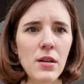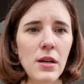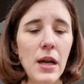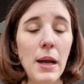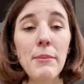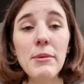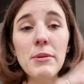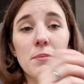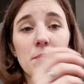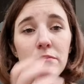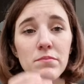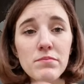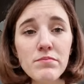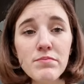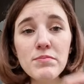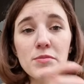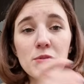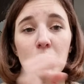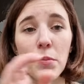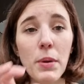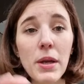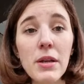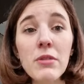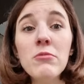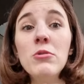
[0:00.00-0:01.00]
I mean, the
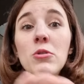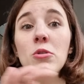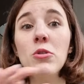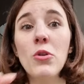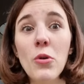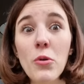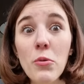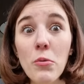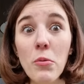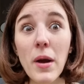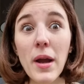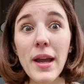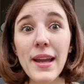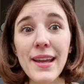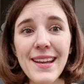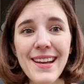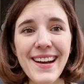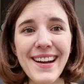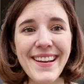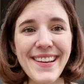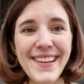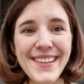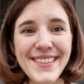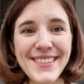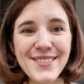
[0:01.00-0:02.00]
paint will go away,
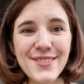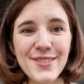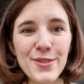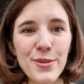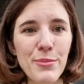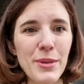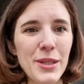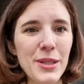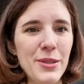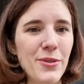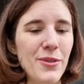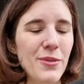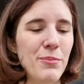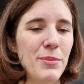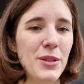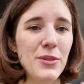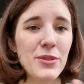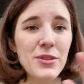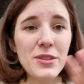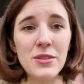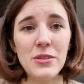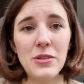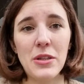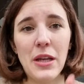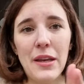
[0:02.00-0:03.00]
I guess, on the metal
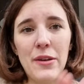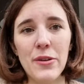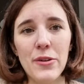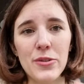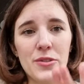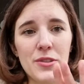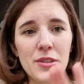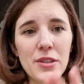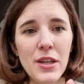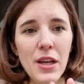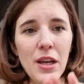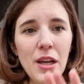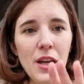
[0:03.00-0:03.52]
because it cannot